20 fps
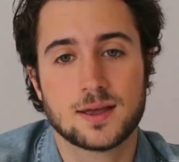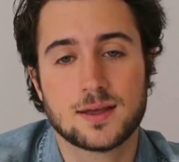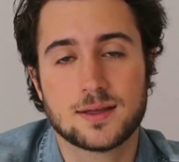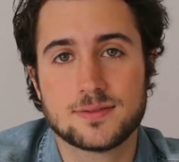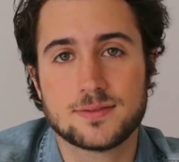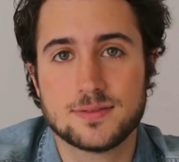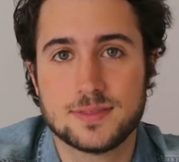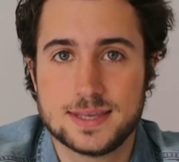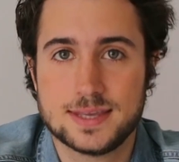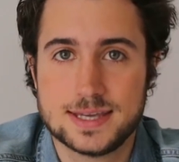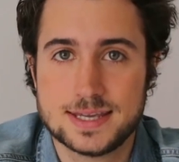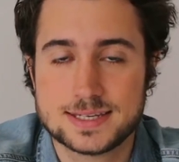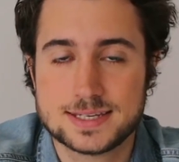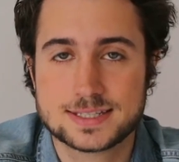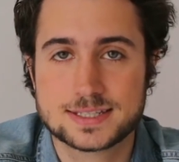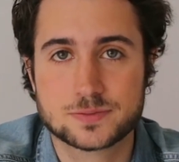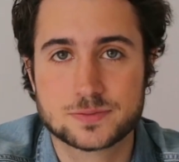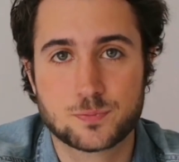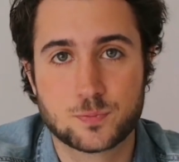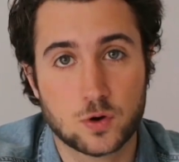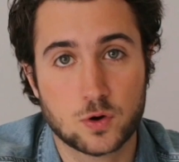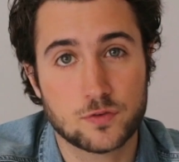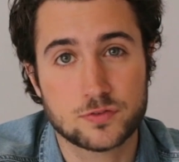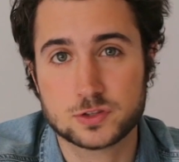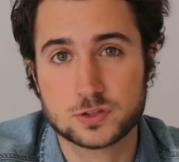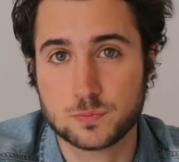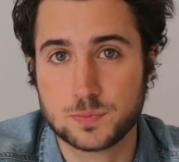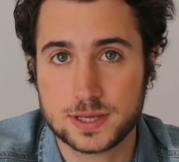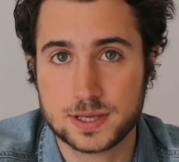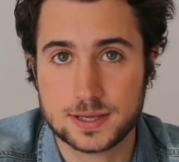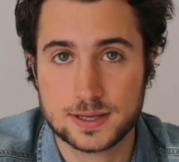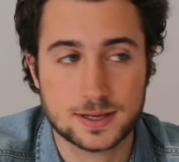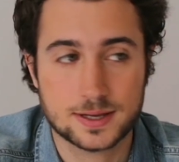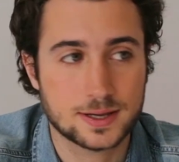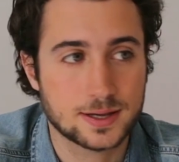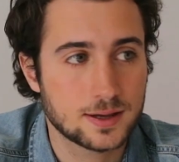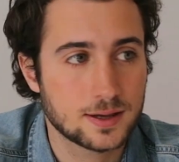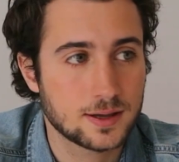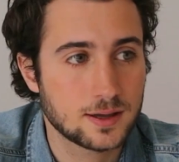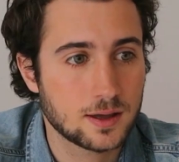This proved to
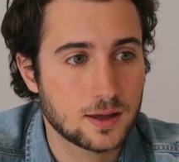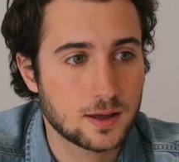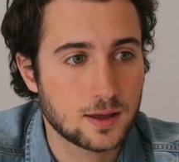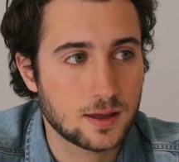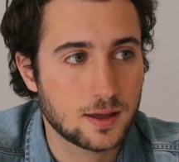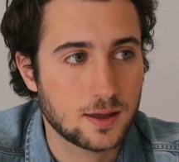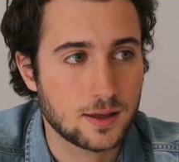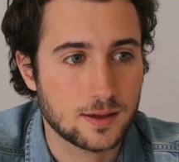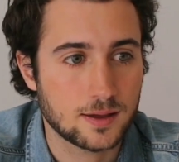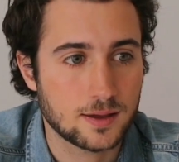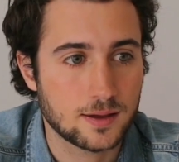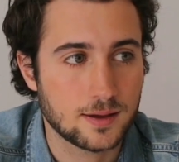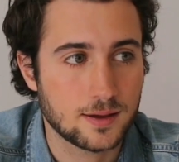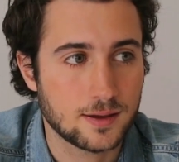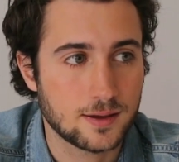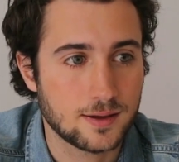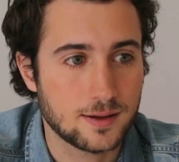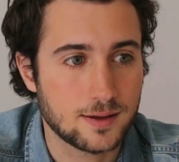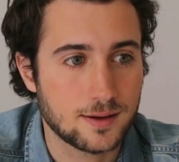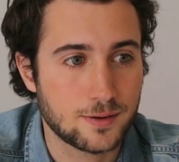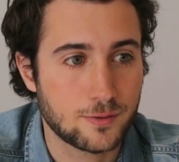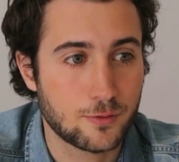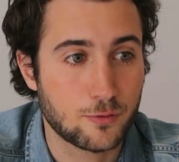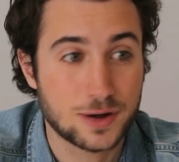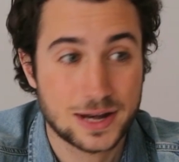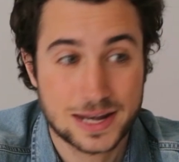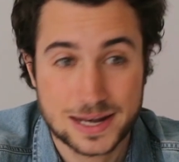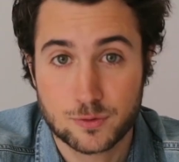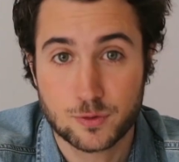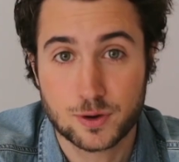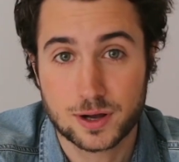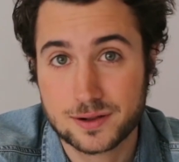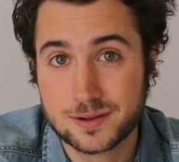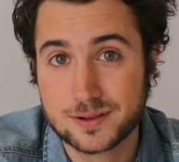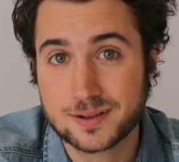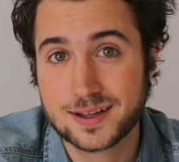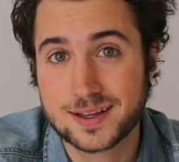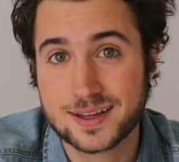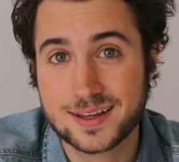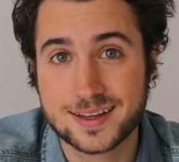be really
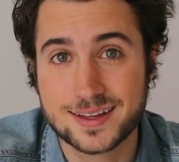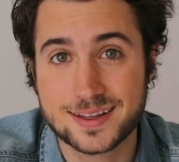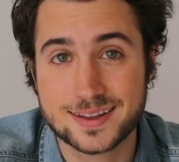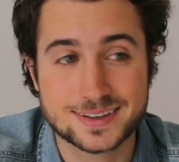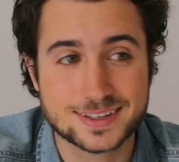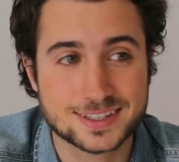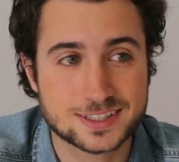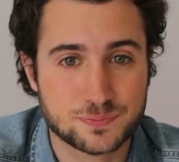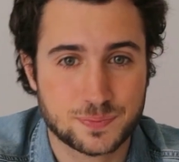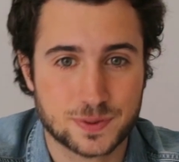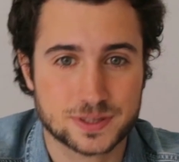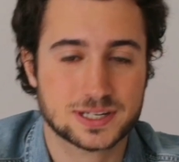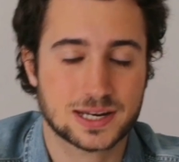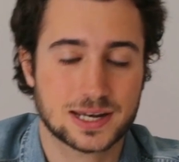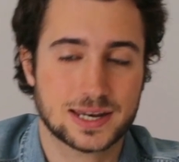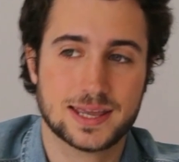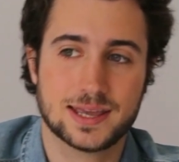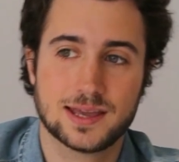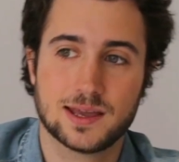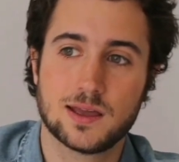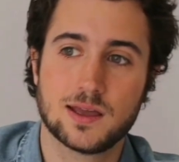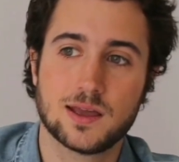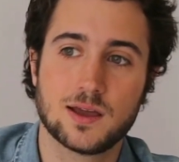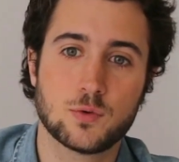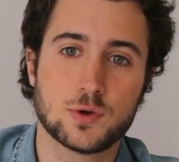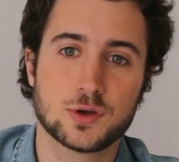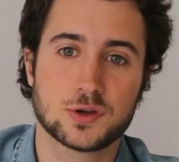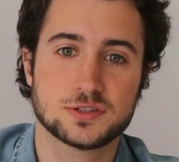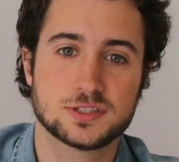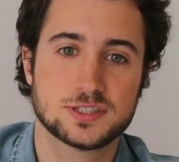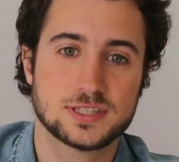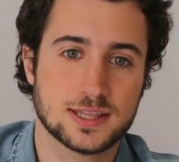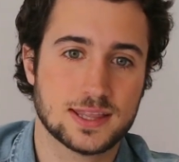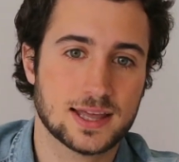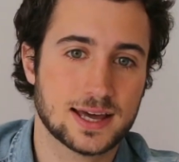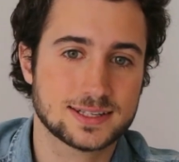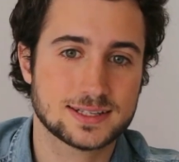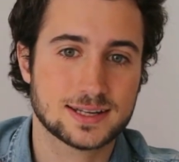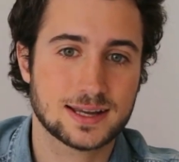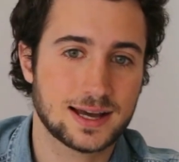well, and especially we could see
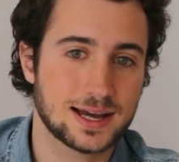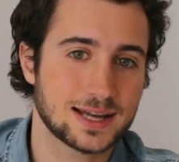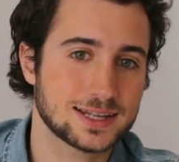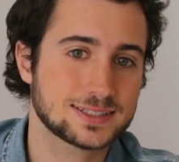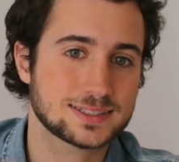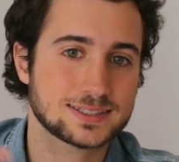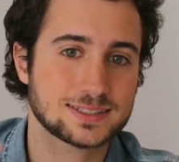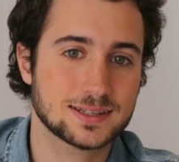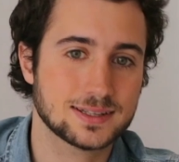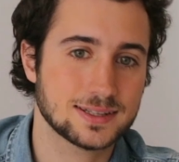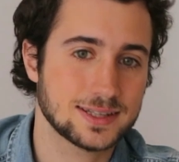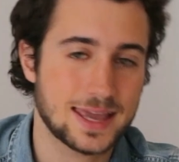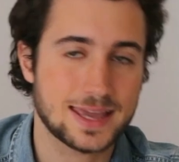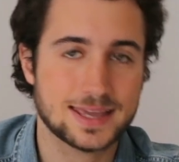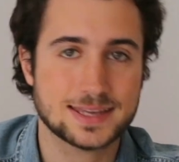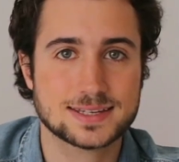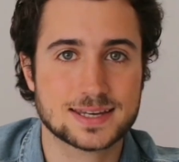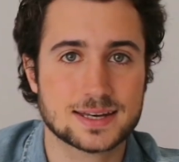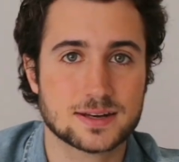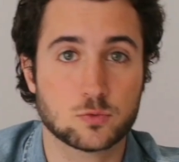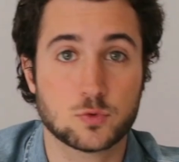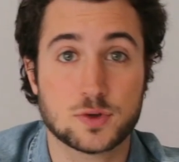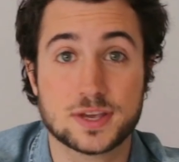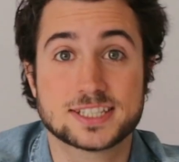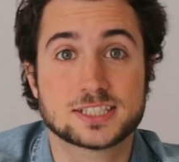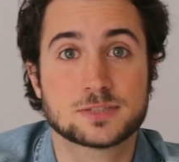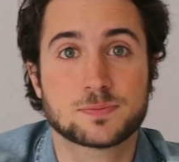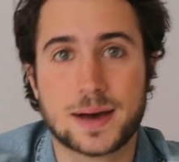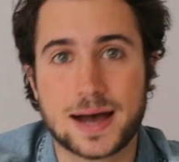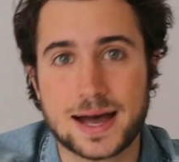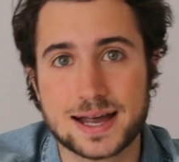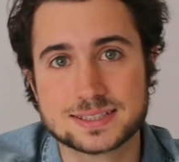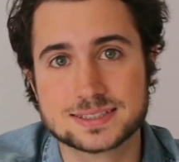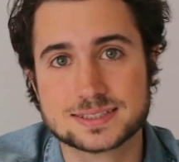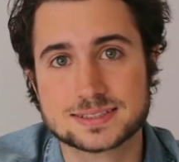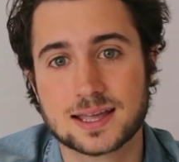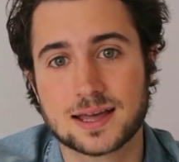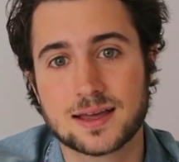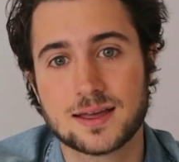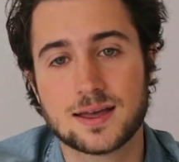that as days and weeks
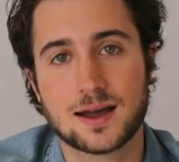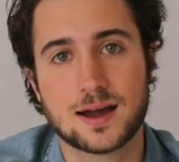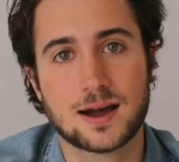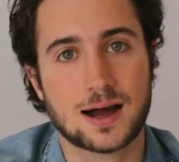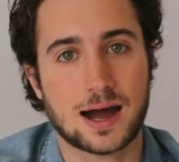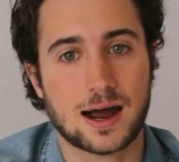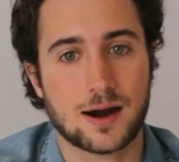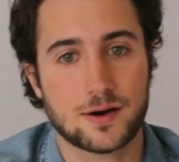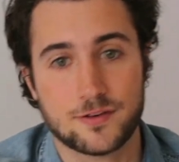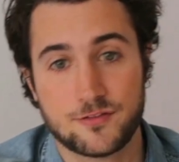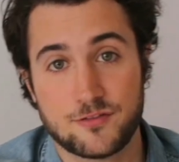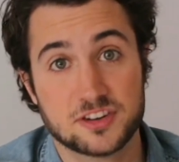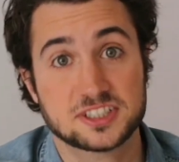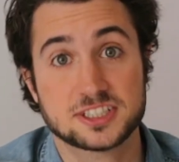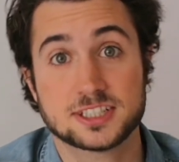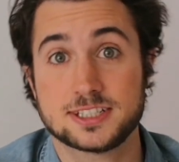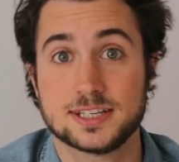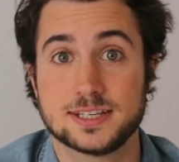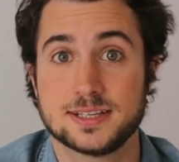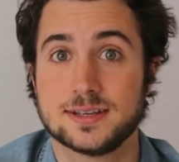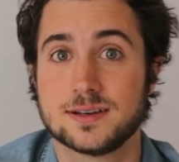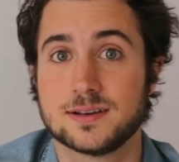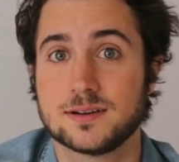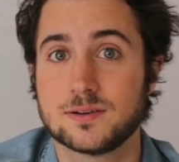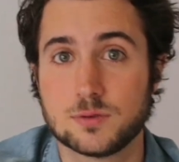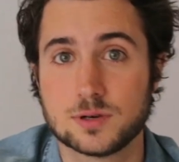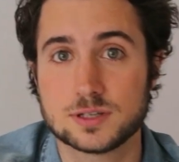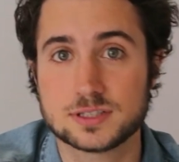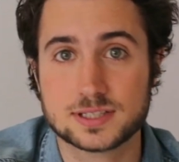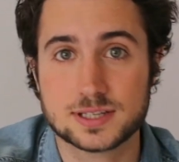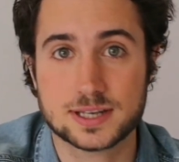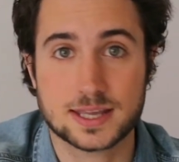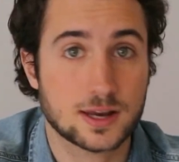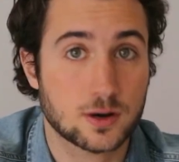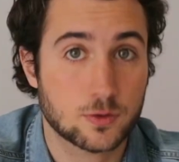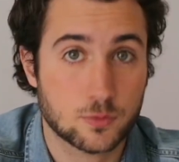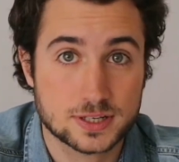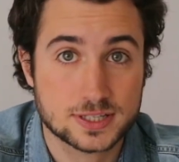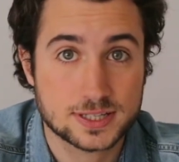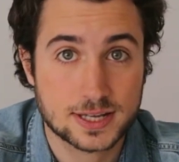passed, our efficiency was
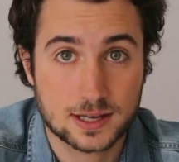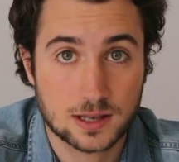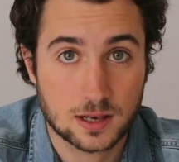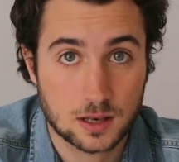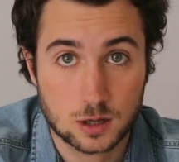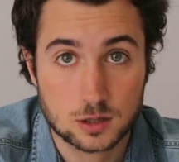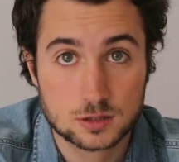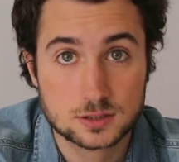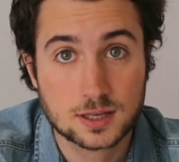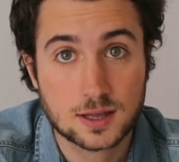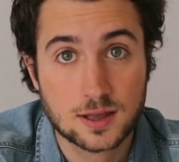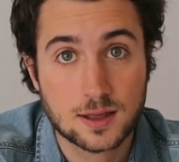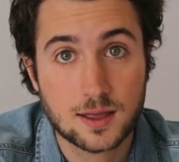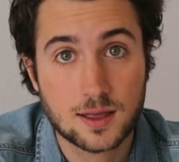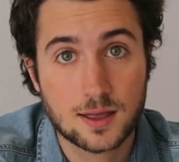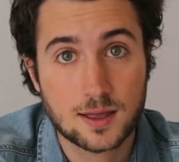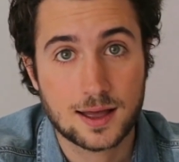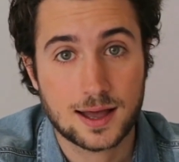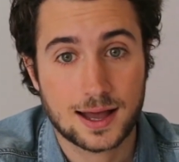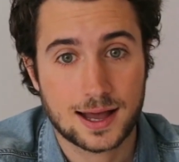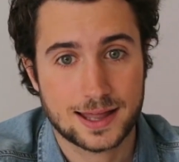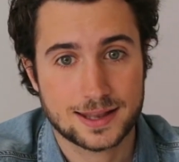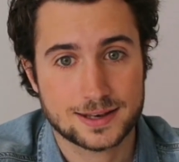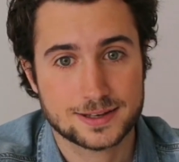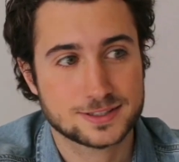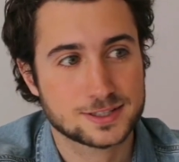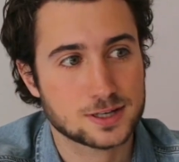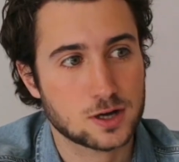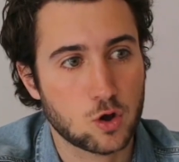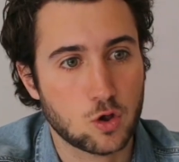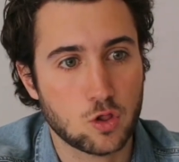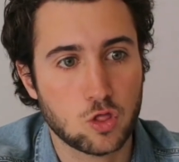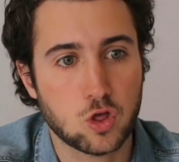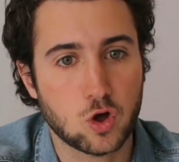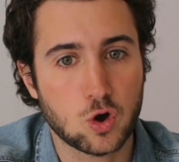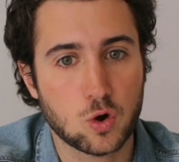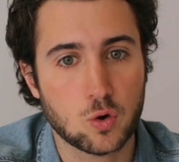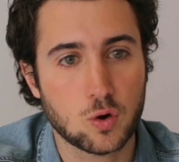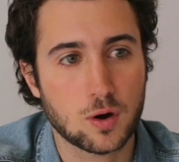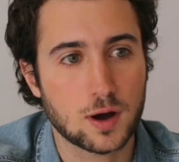increasing a lot. And
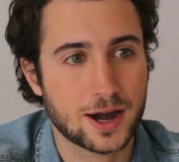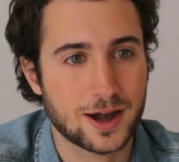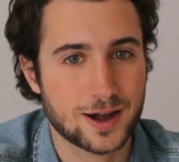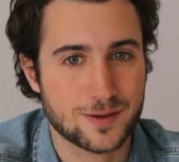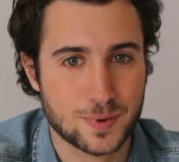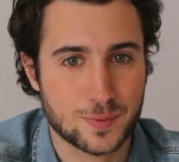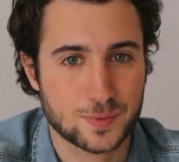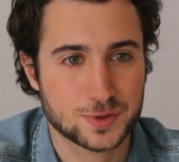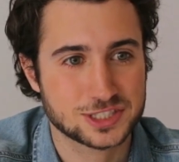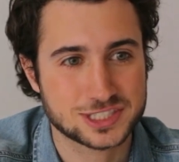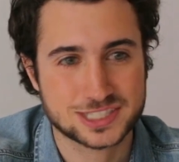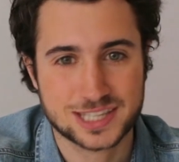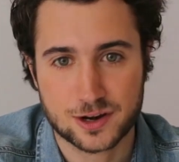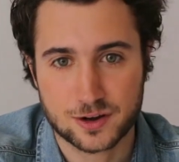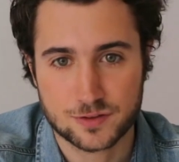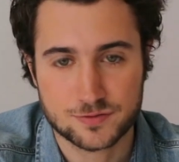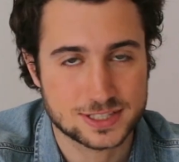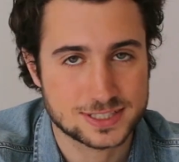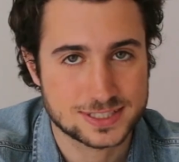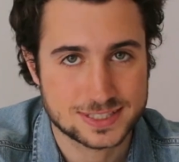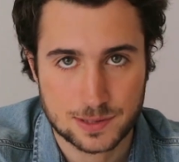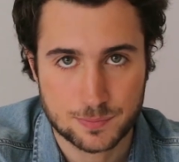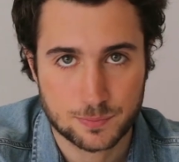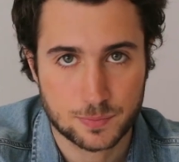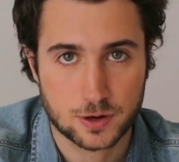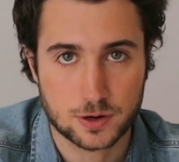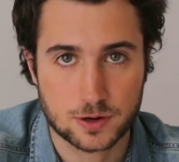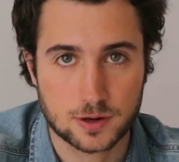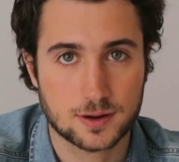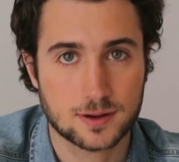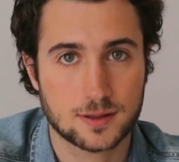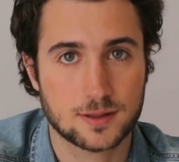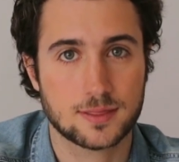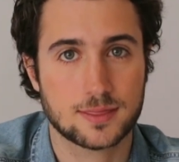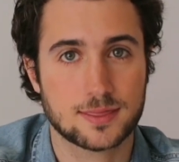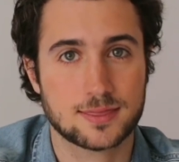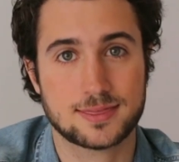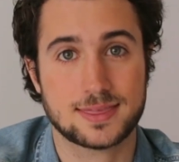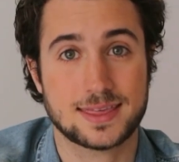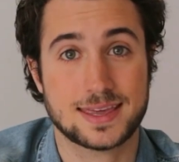although I remember start of December
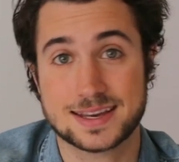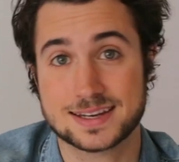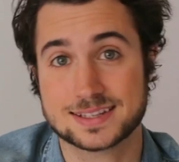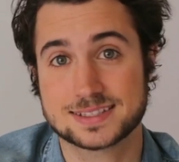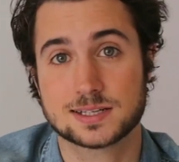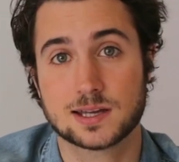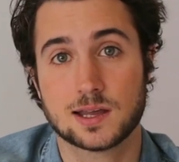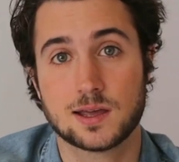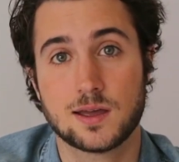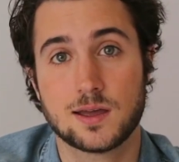things